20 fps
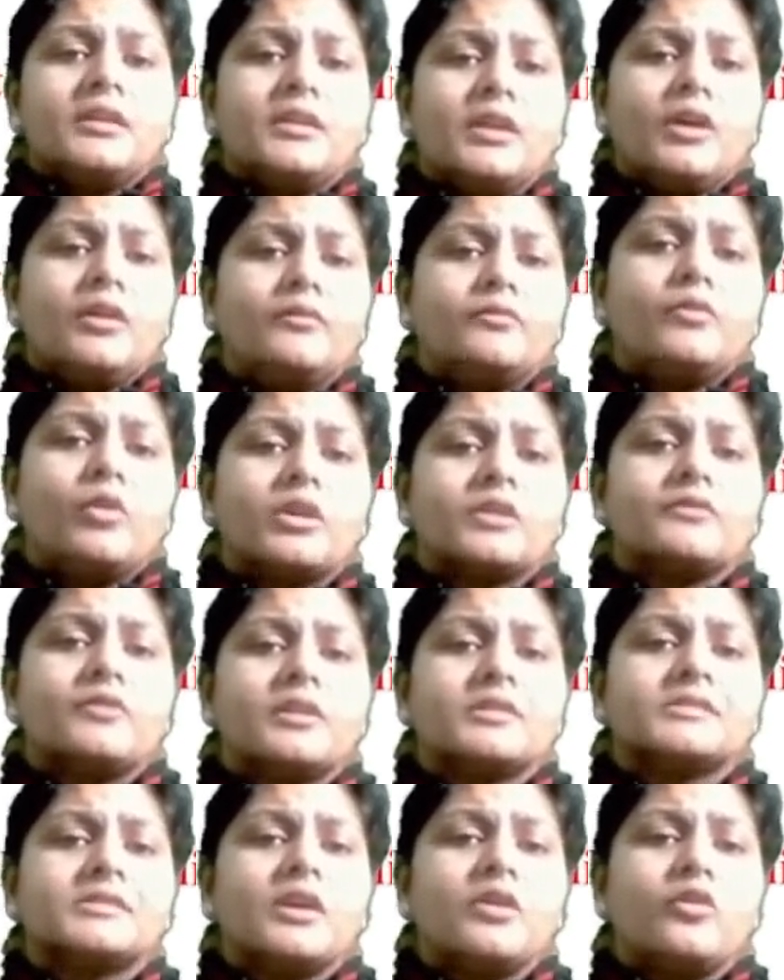Now, what
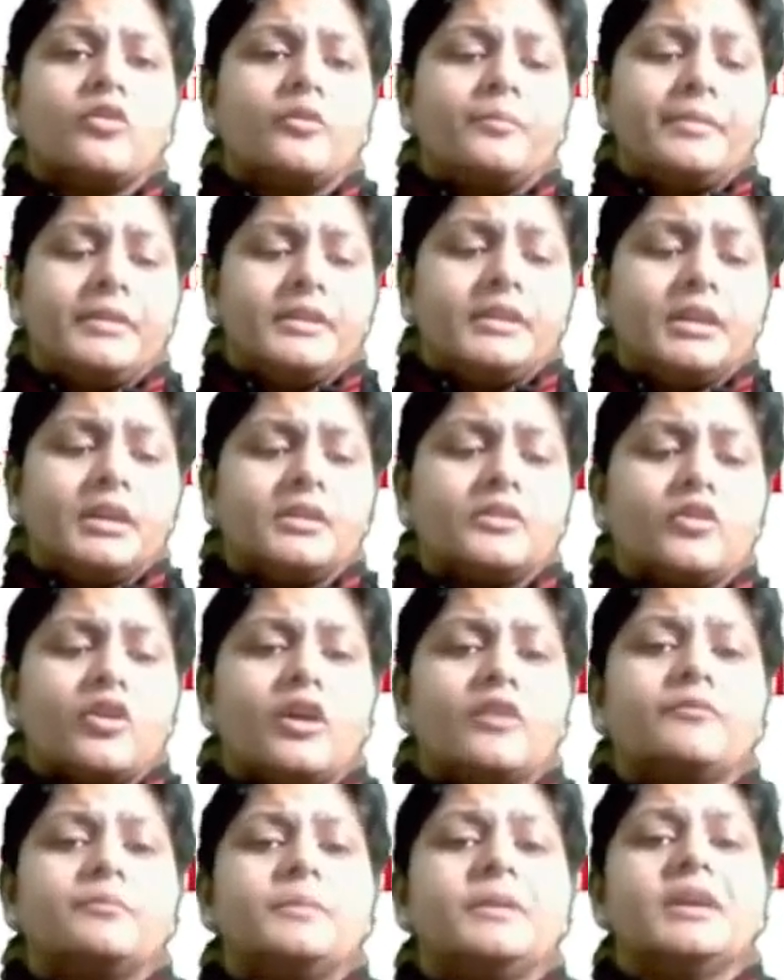was the opinion
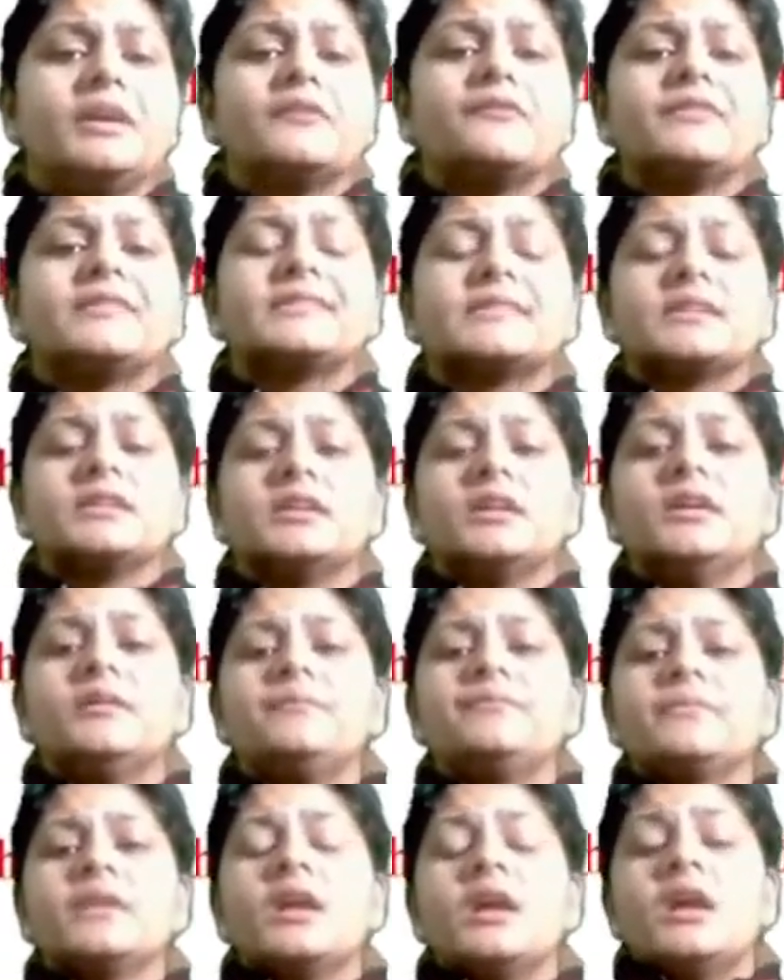of B F
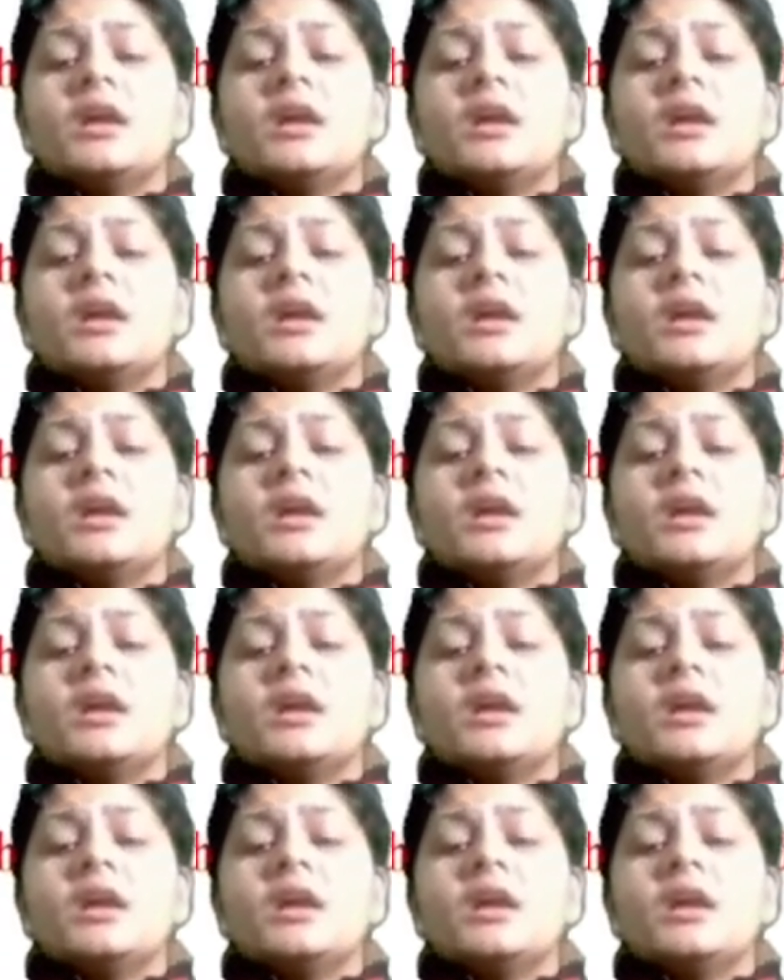Skinner?